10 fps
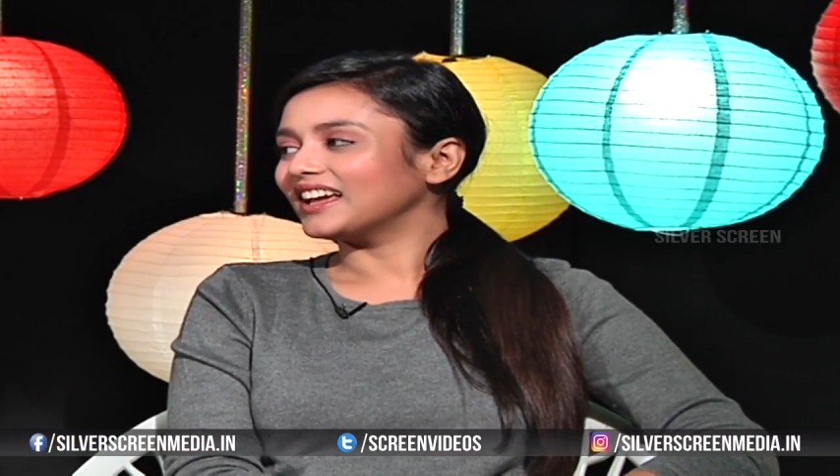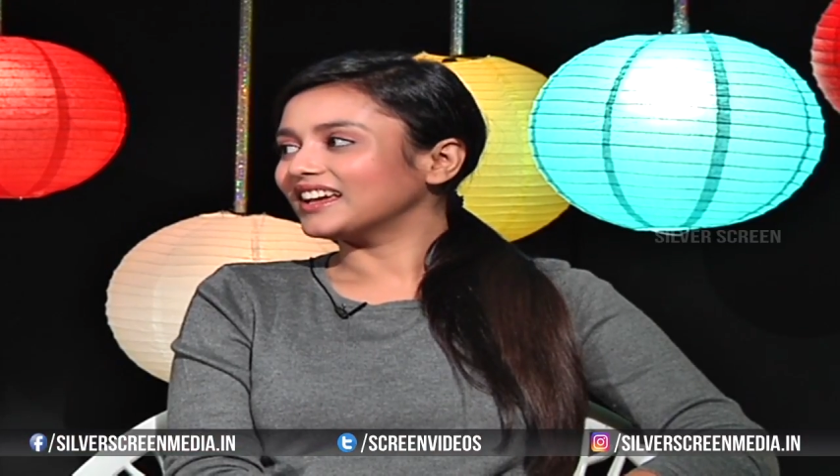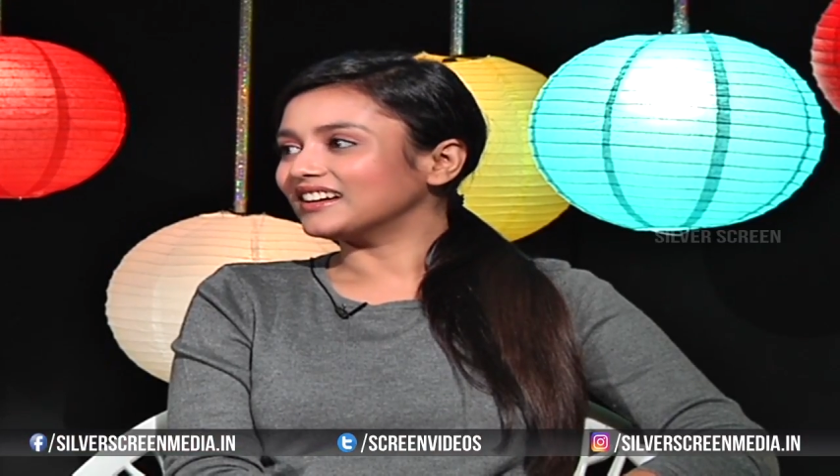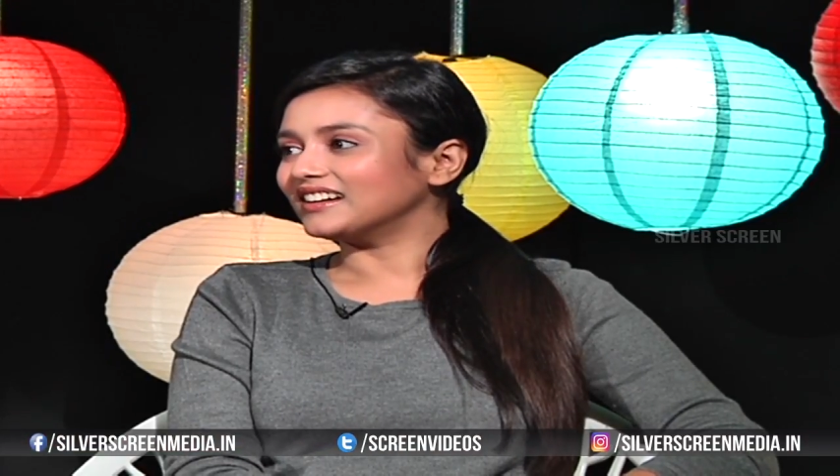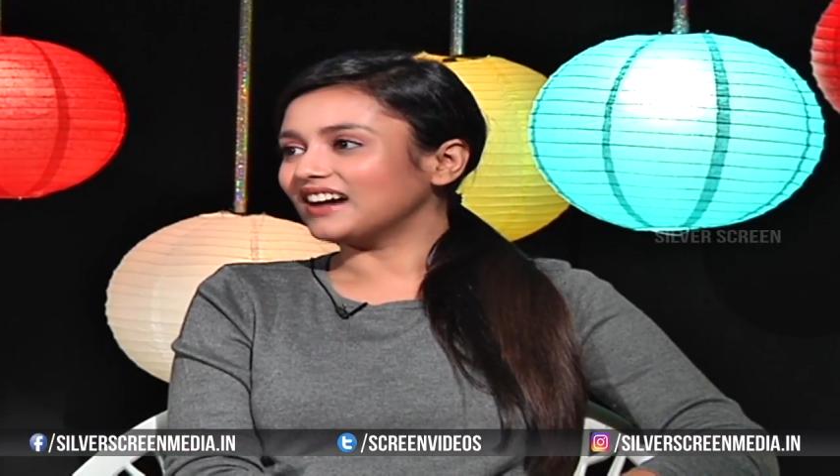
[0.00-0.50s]

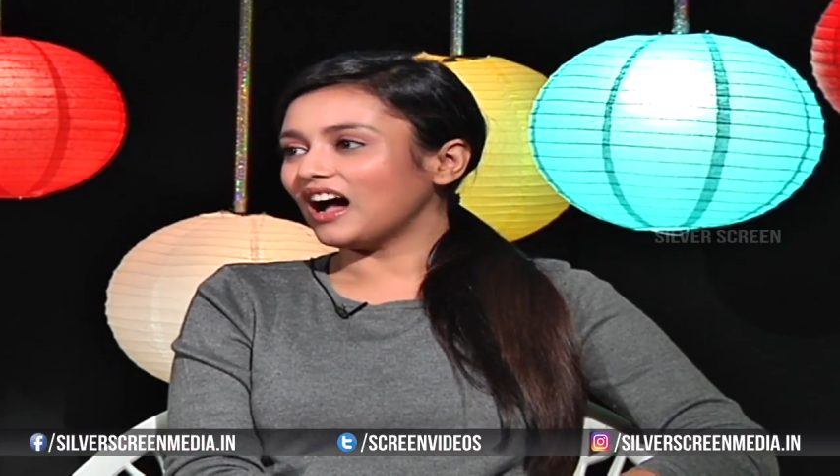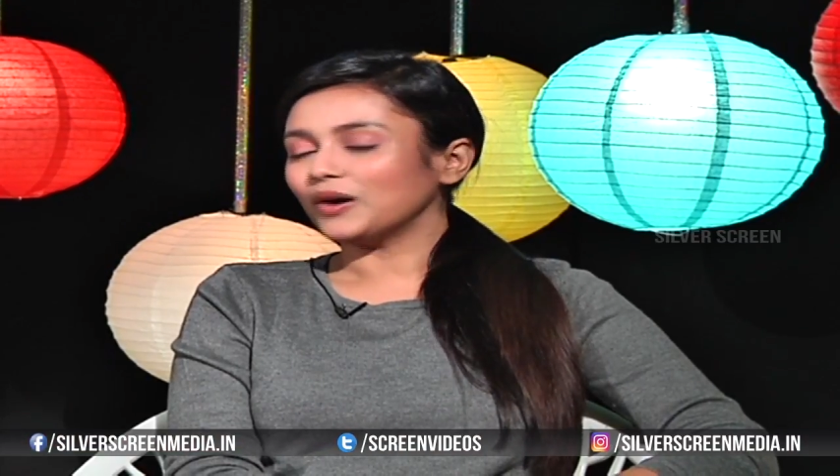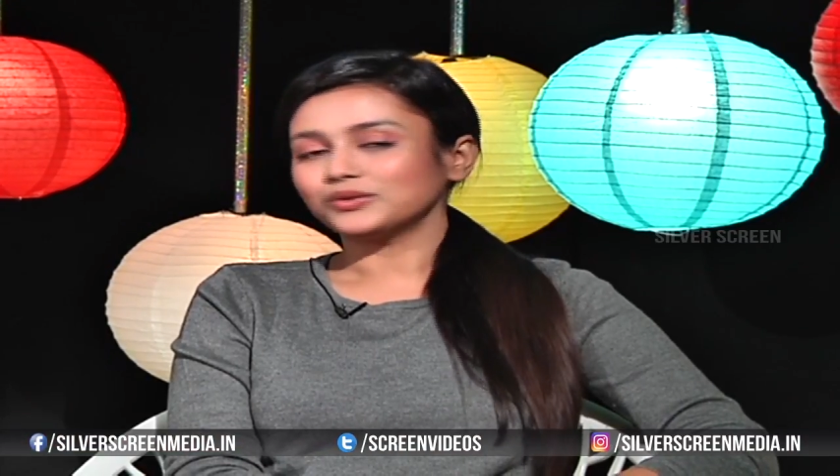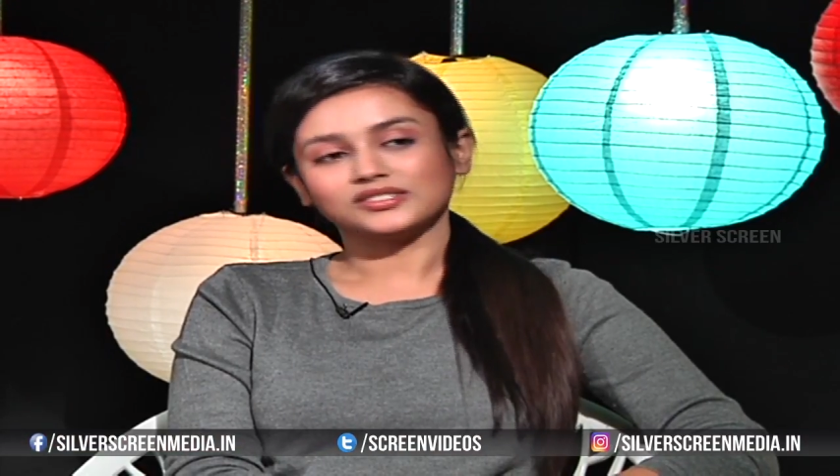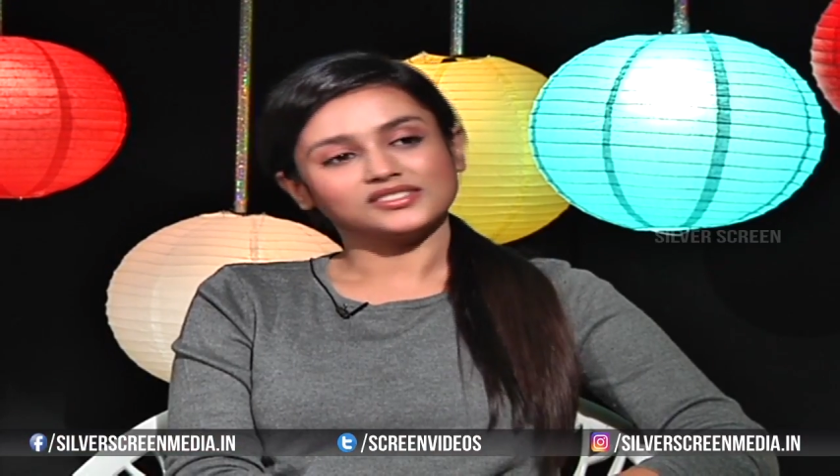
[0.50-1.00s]
like how
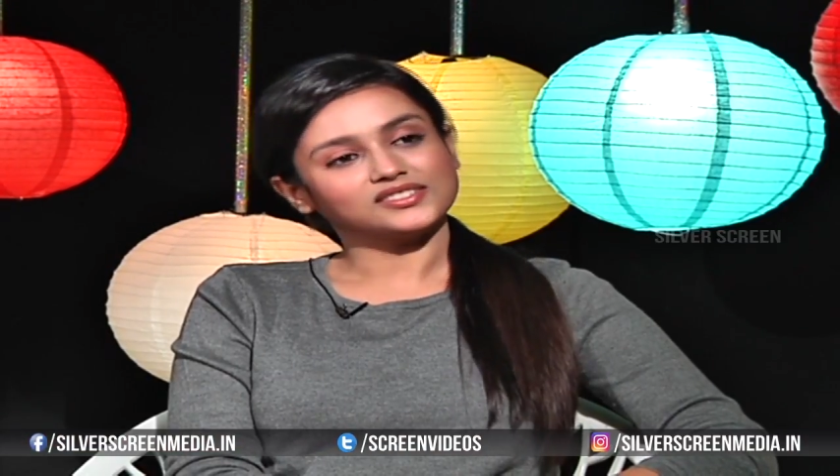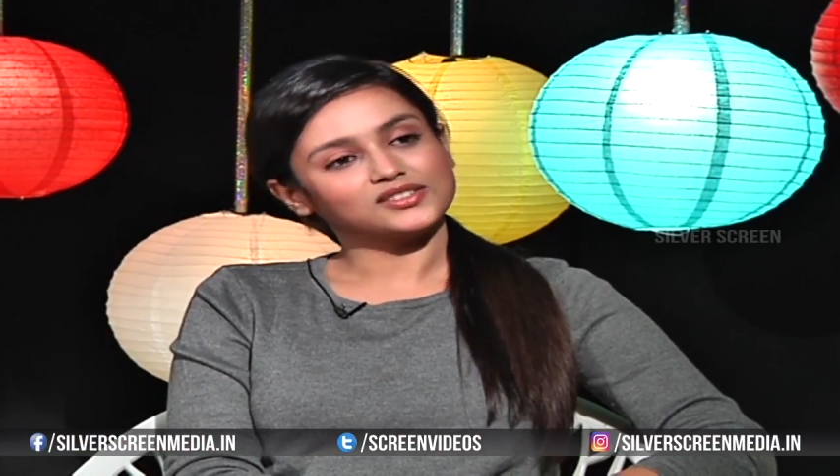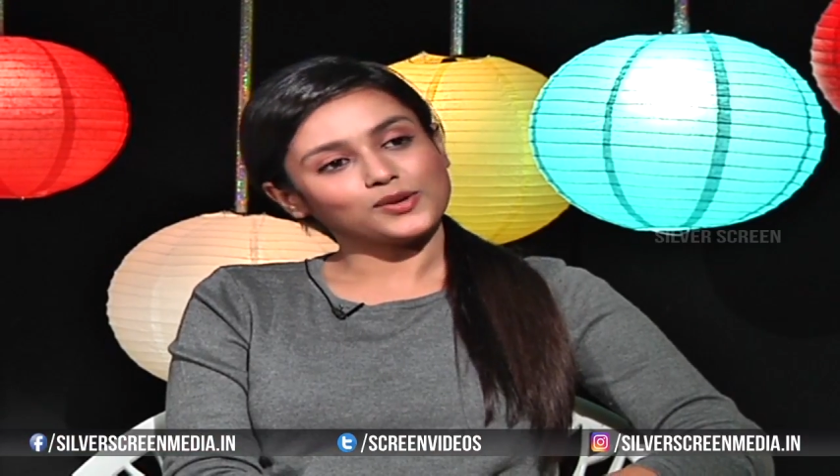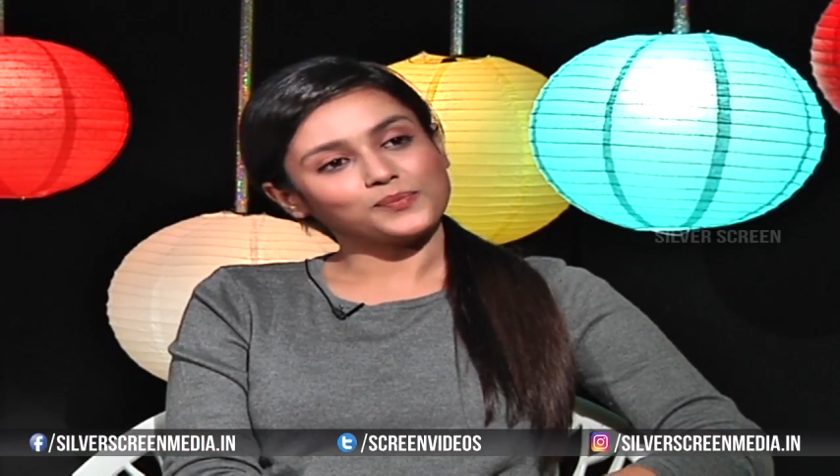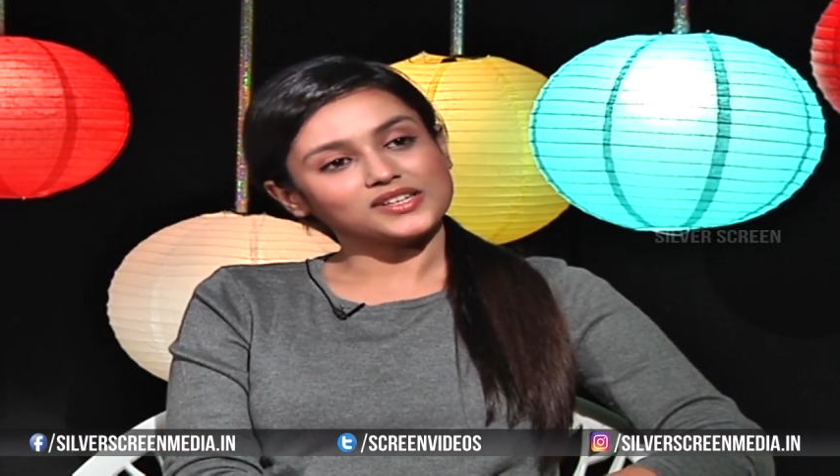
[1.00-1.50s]
the
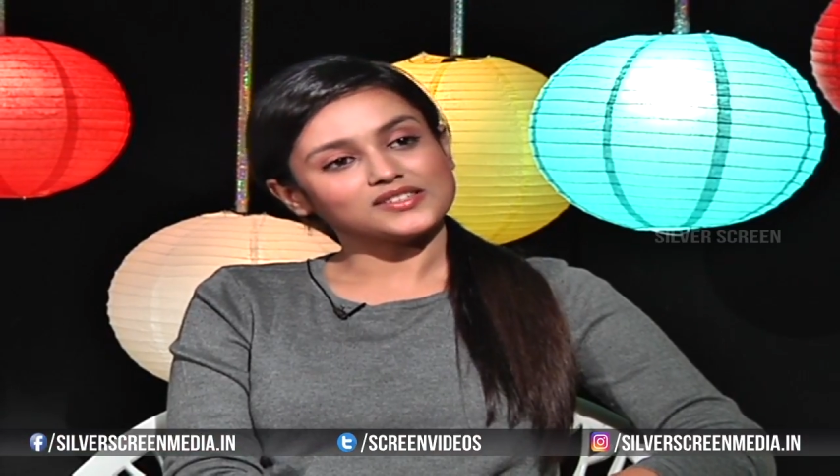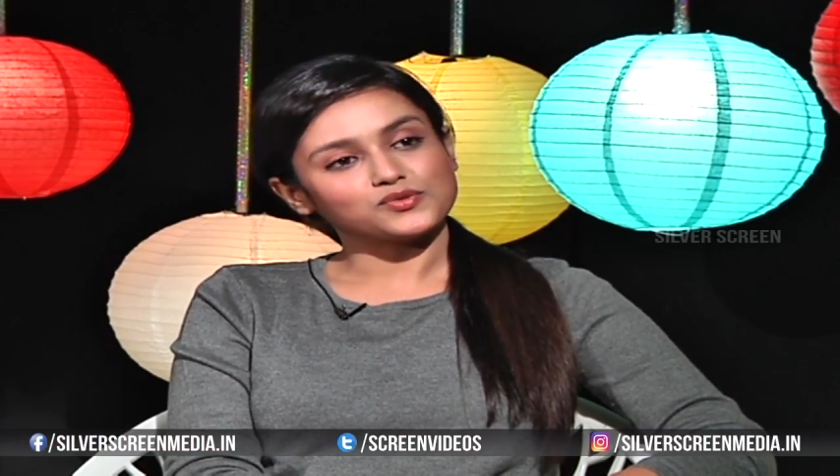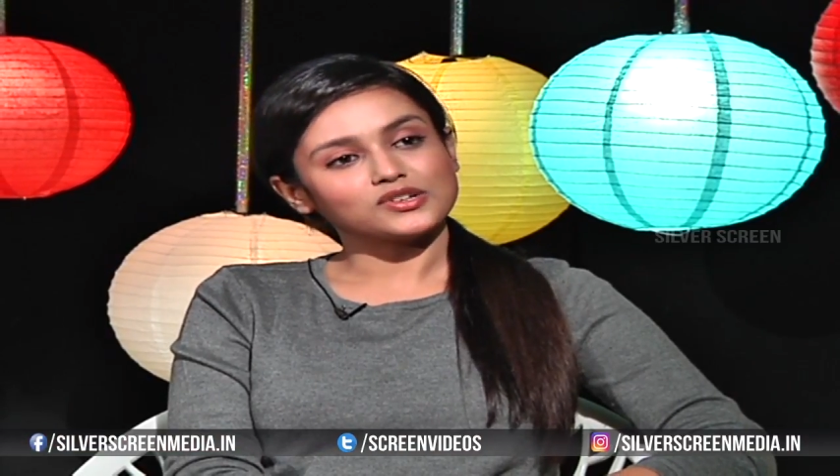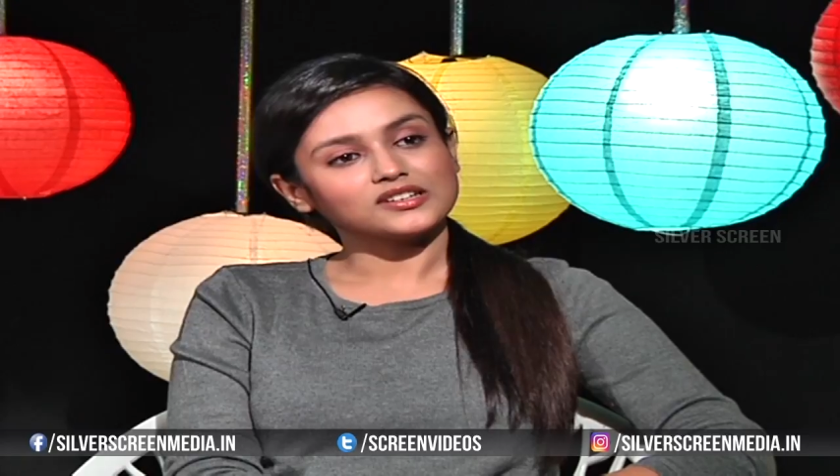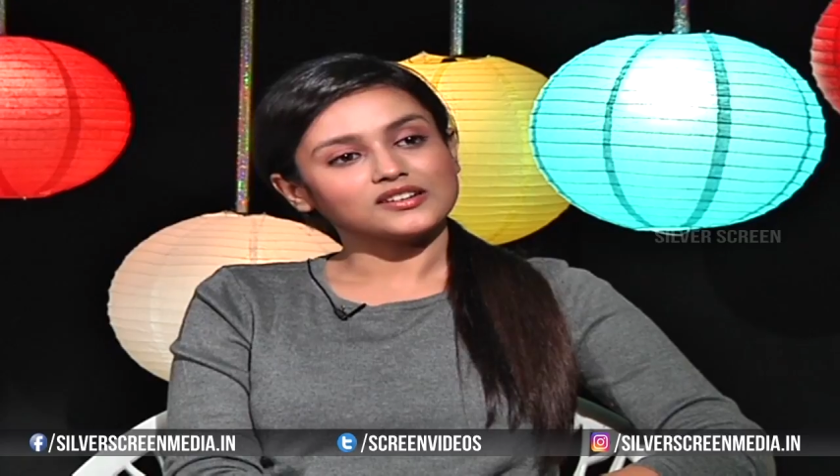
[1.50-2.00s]
script is
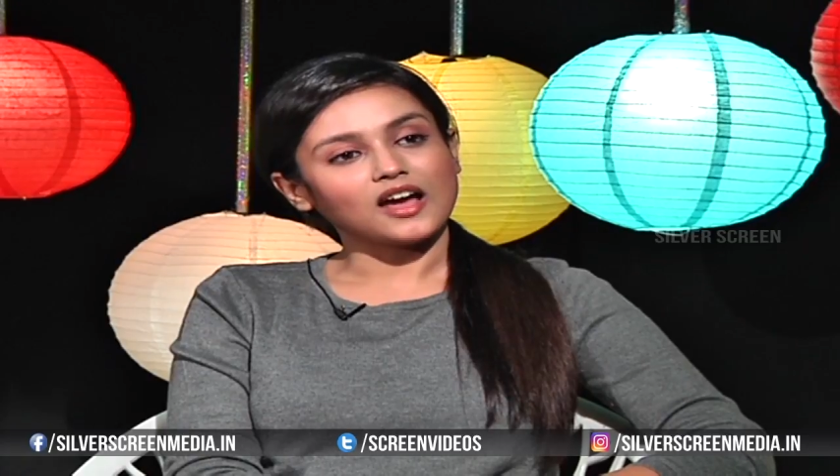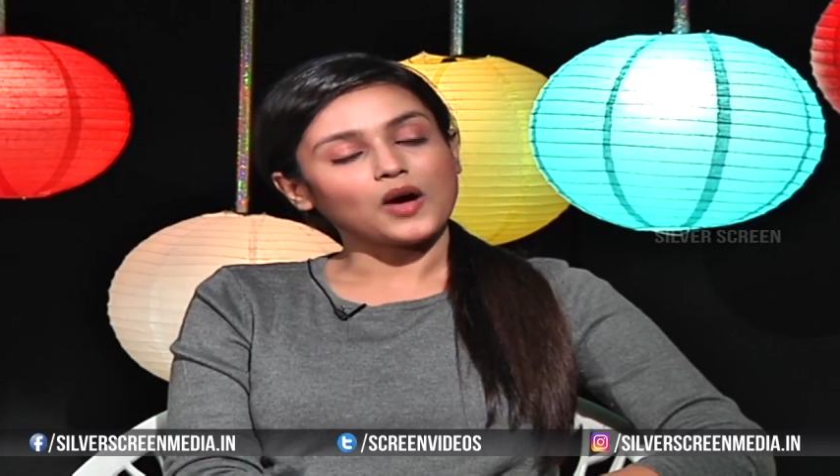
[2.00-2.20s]
written,